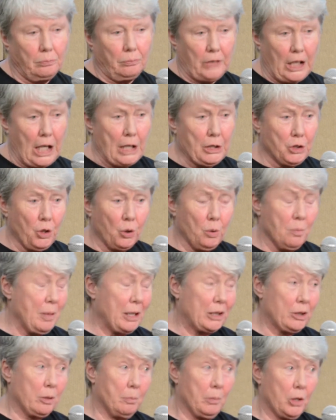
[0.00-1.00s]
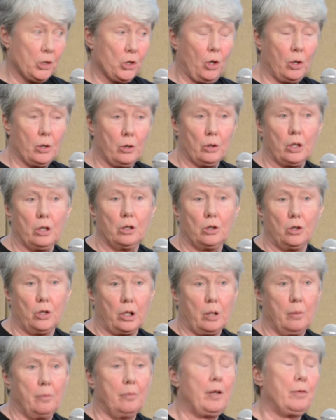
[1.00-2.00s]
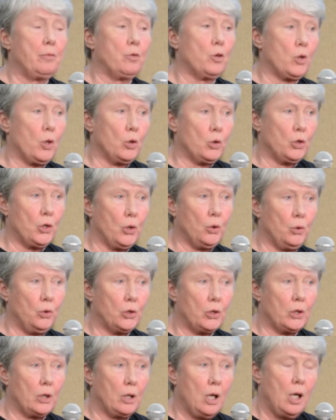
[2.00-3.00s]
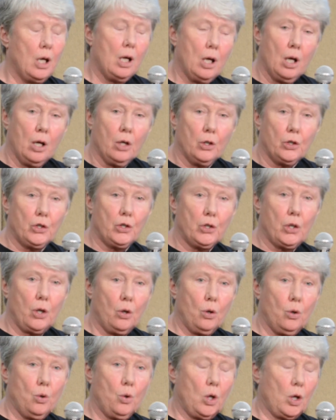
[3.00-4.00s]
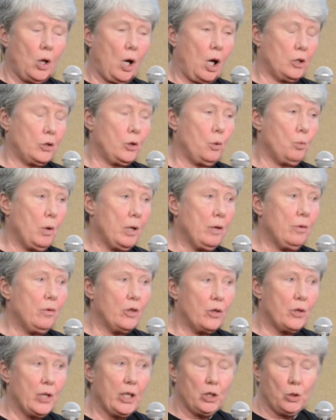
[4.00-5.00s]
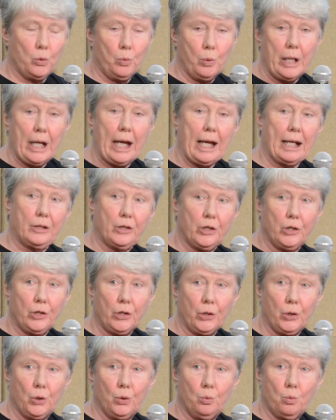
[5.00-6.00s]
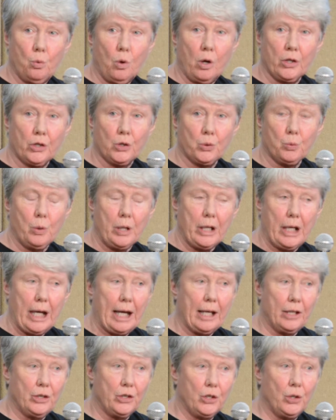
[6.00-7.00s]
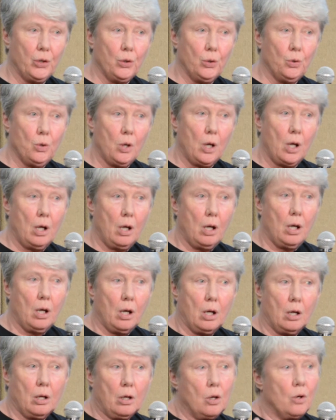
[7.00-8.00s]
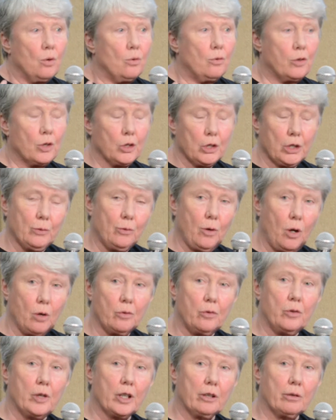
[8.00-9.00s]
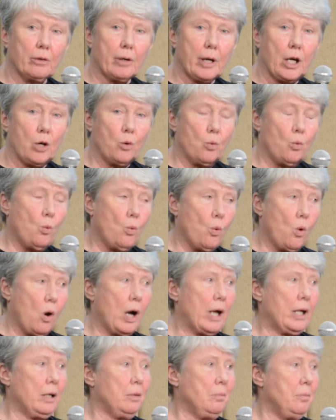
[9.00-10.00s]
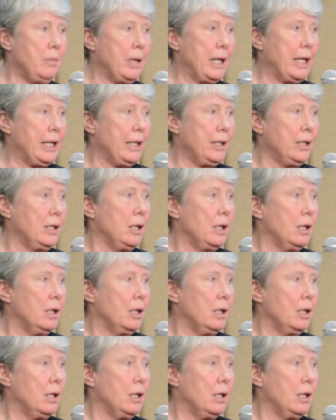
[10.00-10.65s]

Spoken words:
And so it makes it much harder to compete for those students. So one of the things we had to do was we had to, first of all, figure out what made